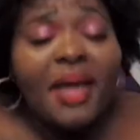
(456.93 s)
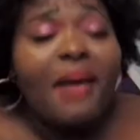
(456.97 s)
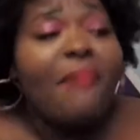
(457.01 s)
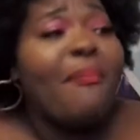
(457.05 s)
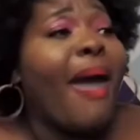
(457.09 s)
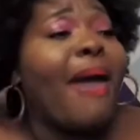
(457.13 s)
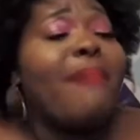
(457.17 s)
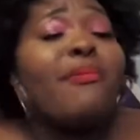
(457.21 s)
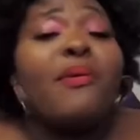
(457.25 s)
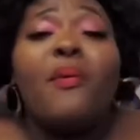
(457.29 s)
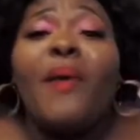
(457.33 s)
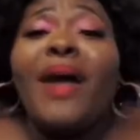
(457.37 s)

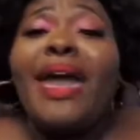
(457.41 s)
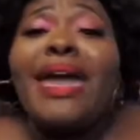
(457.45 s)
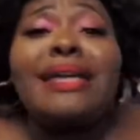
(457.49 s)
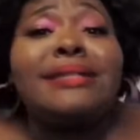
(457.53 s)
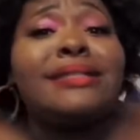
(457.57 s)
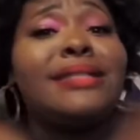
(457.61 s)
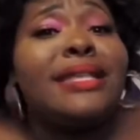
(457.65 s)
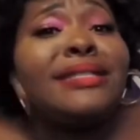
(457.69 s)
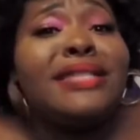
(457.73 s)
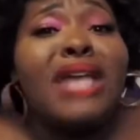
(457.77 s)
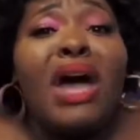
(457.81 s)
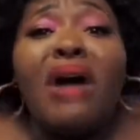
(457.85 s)
Baby, where is
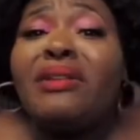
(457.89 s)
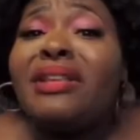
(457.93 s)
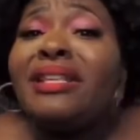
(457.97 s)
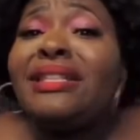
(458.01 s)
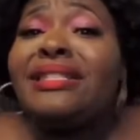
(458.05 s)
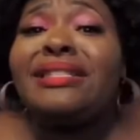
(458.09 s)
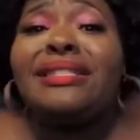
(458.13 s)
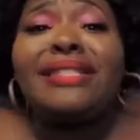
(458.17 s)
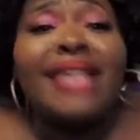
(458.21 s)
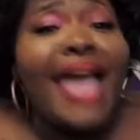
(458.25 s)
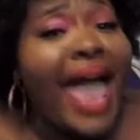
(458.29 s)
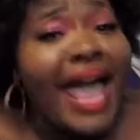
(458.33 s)
the Tony
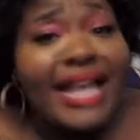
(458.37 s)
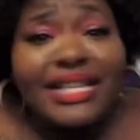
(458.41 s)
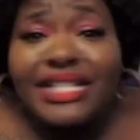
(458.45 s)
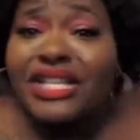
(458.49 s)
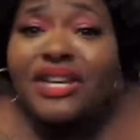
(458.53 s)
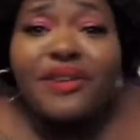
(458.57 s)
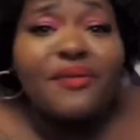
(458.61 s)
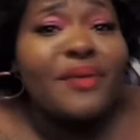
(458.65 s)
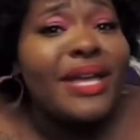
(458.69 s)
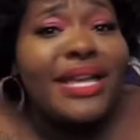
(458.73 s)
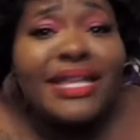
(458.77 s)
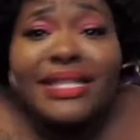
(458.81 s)

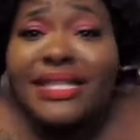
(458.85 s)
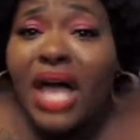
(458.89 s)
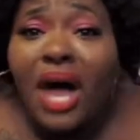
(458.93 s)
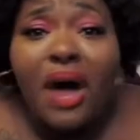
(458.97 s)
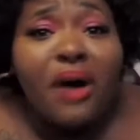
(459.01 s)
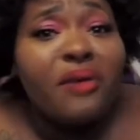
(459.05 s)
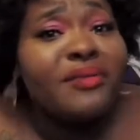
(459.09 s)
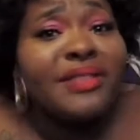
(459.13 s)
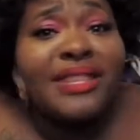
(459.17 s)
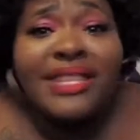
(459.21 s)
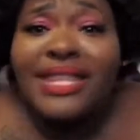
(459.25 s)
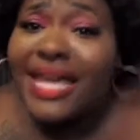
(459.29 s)
Satcheries
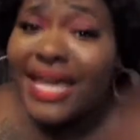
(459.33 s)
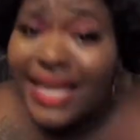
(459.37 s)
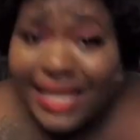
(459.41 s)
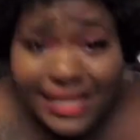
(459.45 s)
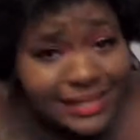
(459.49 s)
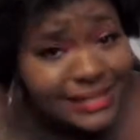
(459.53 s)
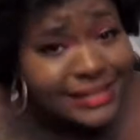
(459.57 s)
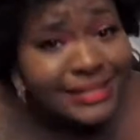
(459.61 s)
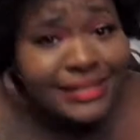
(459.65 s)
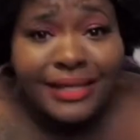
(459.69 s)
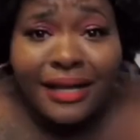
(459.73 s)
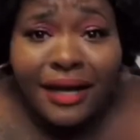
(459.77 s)
on
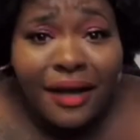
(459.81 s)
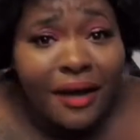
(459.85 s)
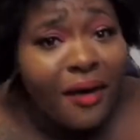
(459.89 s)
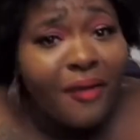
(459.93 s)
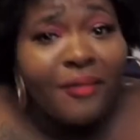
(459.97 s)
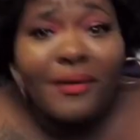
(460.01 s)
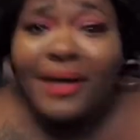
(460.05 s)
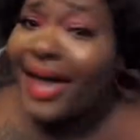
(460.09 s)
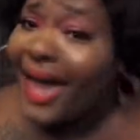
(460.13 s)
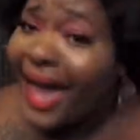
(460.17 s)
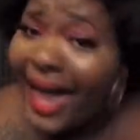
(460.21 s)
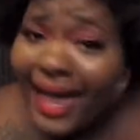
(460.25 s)
this?
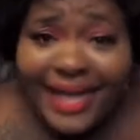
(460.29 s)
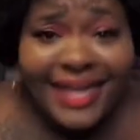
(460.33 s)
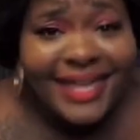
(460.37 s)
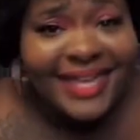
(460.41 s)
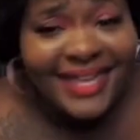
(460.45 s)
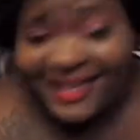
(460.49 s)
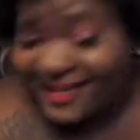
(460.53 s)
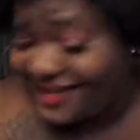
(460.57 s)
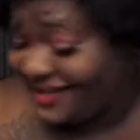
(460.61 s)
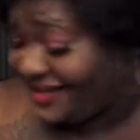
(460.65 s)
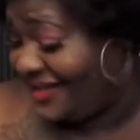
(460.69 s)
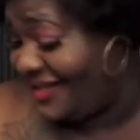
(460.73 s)

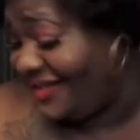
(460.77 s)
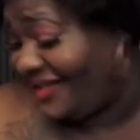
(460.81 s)
Okay.